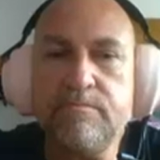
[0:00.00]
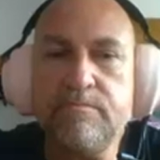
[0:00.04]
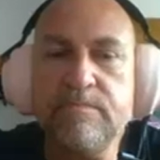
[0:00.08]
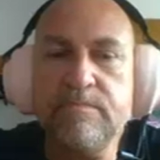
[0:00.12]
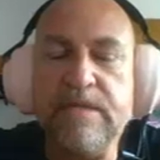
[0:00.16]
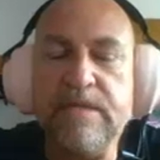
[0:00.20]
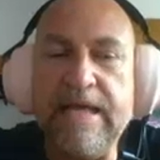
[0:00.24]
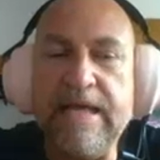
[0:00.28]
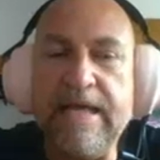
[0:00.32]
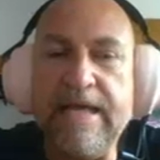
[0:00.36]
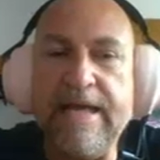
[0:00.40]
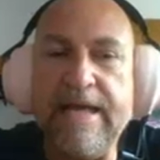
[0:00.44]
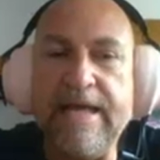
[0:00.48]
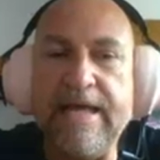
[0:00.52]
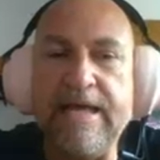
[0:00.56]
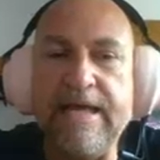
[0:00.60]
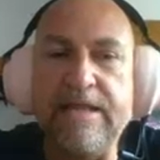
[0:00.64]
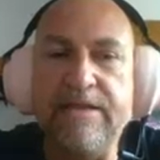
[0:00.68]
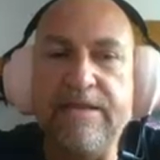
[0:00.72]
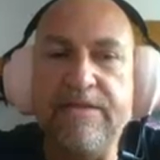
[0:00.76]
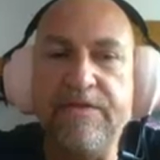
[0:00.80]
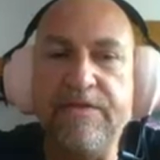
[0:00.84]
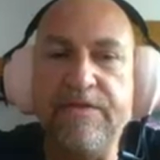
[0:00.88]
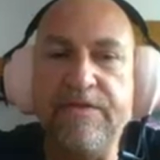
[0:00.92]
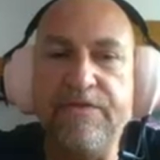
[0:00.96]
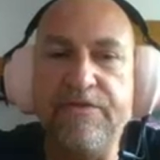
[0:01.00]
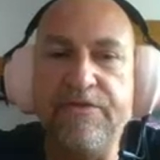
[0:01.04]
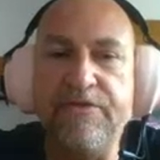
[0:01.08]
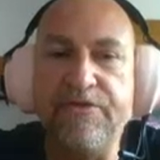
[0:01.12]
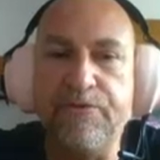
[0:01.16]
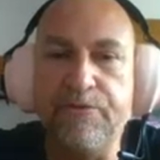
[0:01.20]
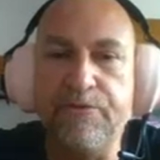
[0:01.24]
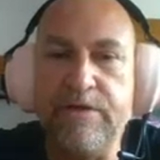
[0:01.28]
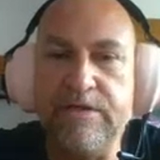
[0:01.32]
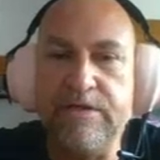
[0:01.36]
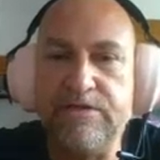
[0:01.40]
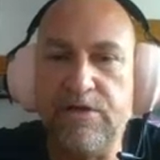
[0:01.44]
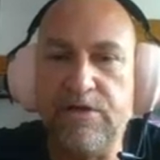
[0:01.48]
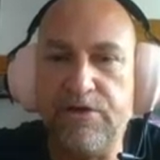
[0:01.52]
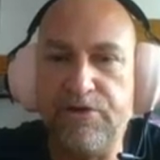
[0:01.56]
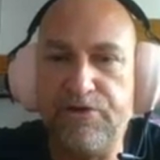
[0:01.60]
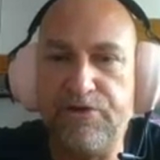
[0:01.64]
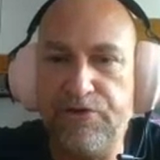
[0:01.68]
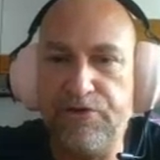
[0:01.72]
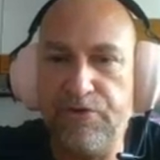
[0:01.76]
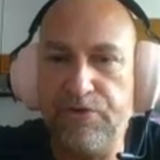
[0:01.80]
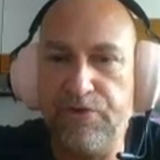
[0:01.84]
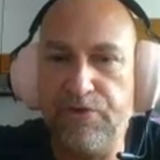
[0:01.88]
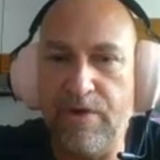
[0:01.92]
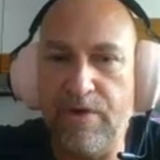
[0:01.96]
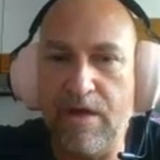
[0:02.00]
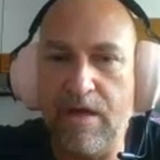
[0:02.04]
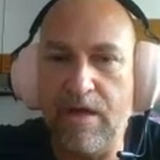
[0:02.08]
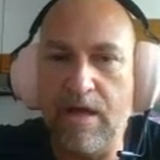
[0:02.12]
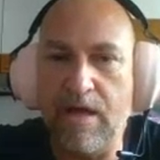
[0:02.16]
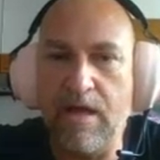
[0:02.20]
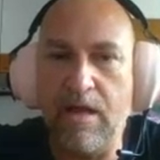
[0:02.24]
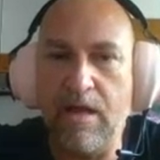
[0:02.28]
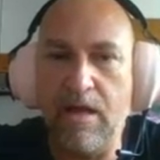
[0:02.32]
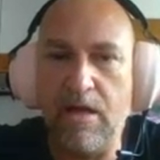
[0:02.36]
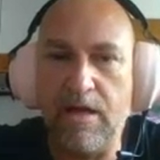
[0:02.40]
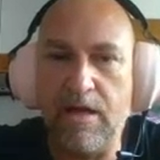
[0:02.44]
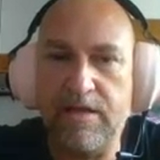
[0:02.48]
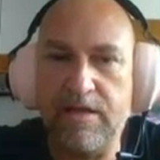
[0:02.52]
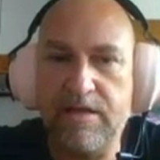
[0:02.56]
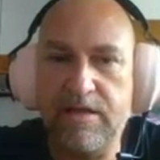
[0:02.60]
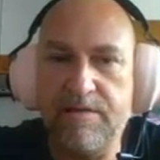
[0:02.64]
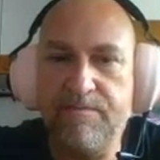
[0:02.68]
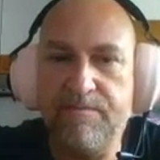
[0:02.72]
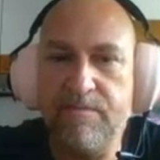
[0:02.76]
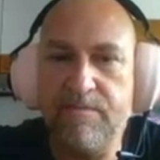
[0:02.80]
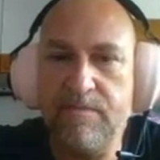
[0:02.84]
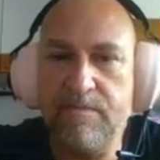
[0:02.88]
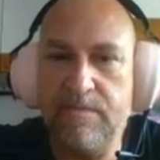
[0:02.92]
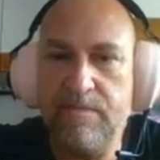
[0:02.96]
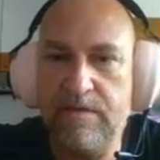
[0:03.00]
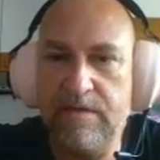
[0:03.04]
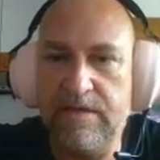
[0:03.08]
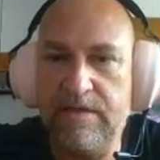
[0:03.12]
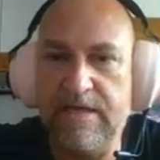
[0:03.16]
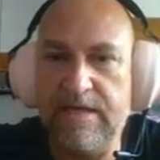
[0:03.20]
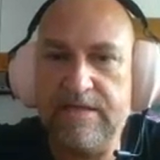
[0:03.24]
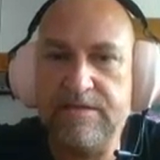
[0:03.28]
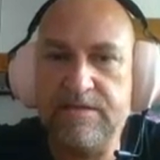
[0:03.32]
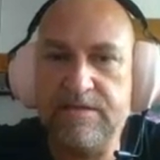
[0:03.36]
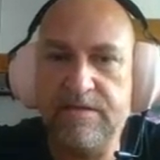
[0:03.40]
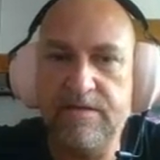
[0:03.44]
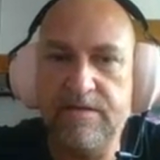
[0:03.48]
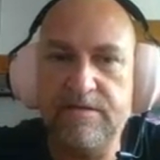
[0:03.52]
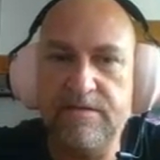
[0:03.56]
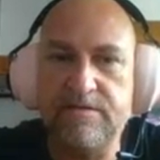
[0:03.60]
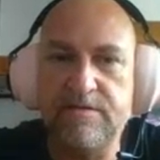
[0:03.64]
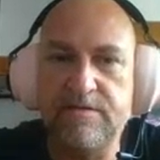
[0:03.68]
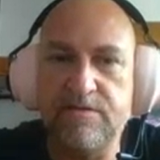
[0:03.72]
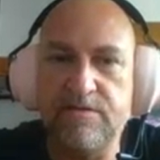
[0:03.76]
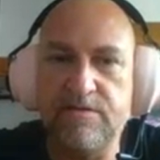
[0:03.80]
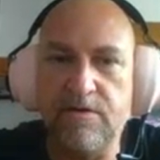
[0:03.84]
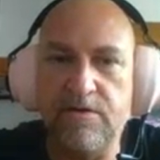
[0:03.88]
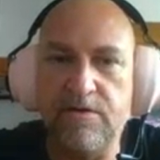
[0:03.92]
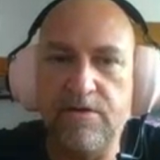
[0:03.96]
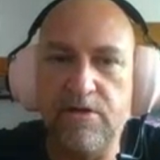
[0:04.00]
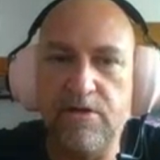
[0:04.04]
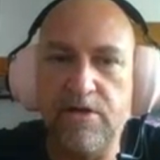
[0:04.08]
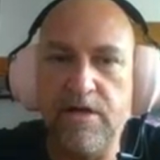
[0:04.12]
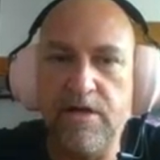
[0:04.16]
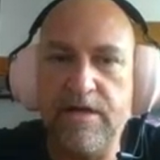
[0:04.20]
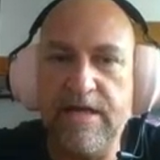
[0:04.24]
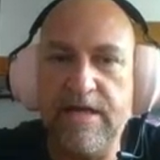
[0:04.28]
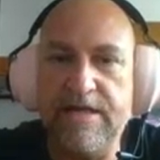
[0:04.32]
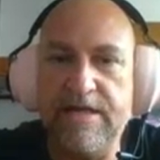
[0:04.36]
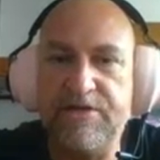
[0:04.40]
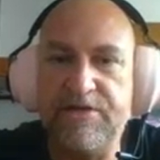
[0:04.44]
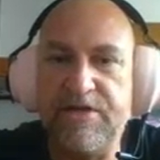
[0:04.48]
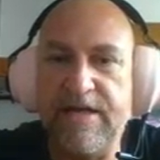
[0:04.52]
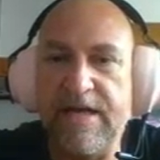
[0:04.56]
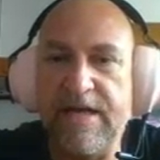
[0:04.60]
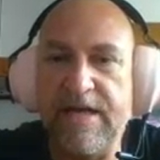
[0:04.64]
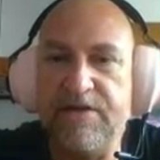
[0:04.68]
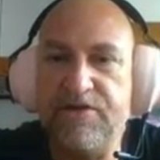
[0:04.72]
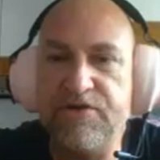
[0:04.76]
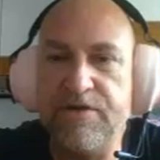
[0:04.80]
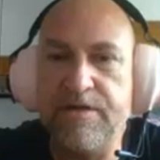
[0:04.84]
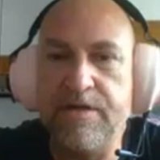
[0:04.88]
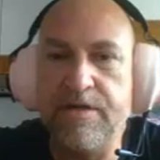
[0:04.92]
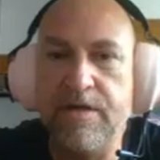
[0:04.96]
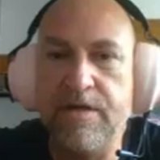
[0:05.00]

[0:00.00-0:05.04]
Uh, the reason I do I like them, yes, it's online education.